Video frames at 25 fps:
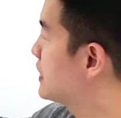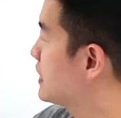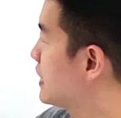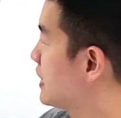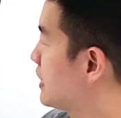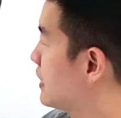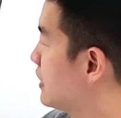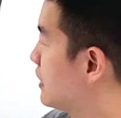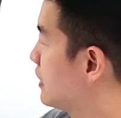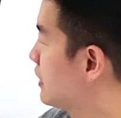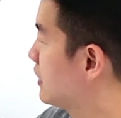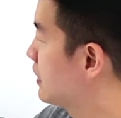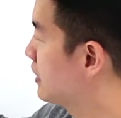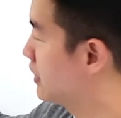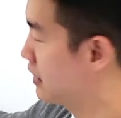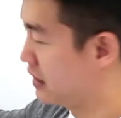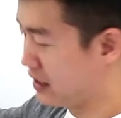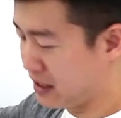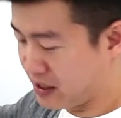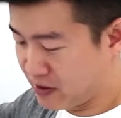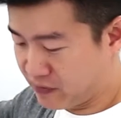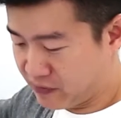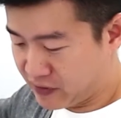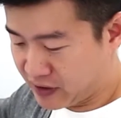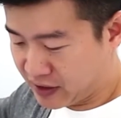side, I
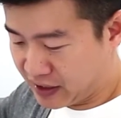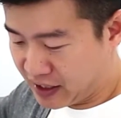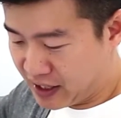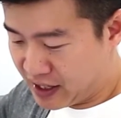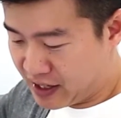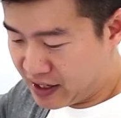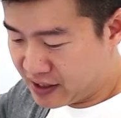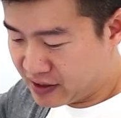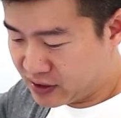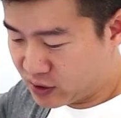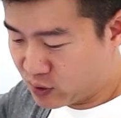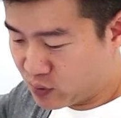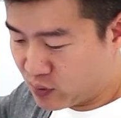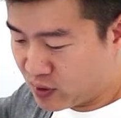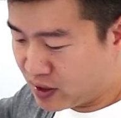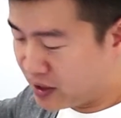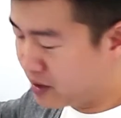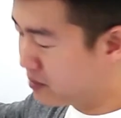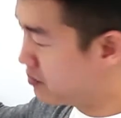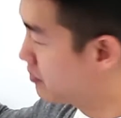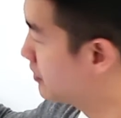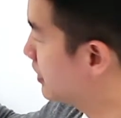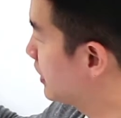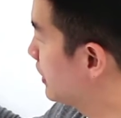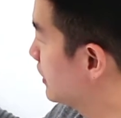have a k
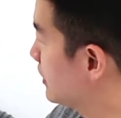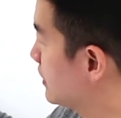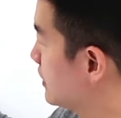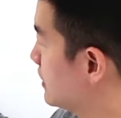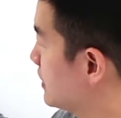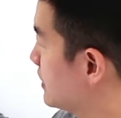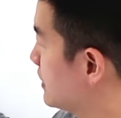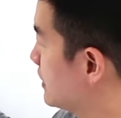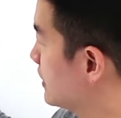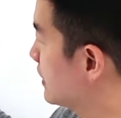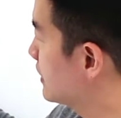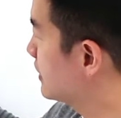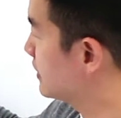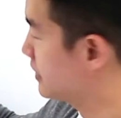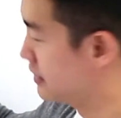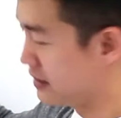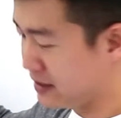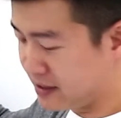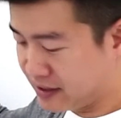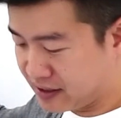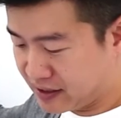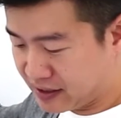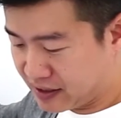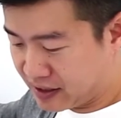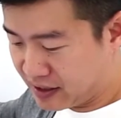squared minus
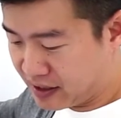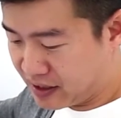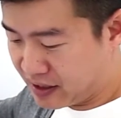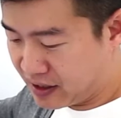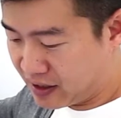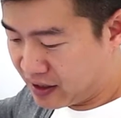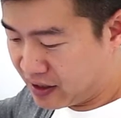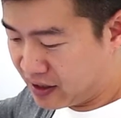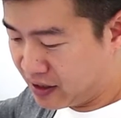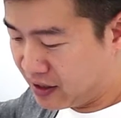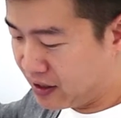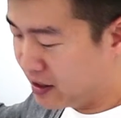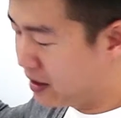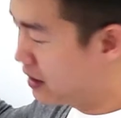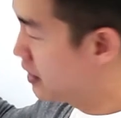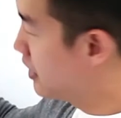16k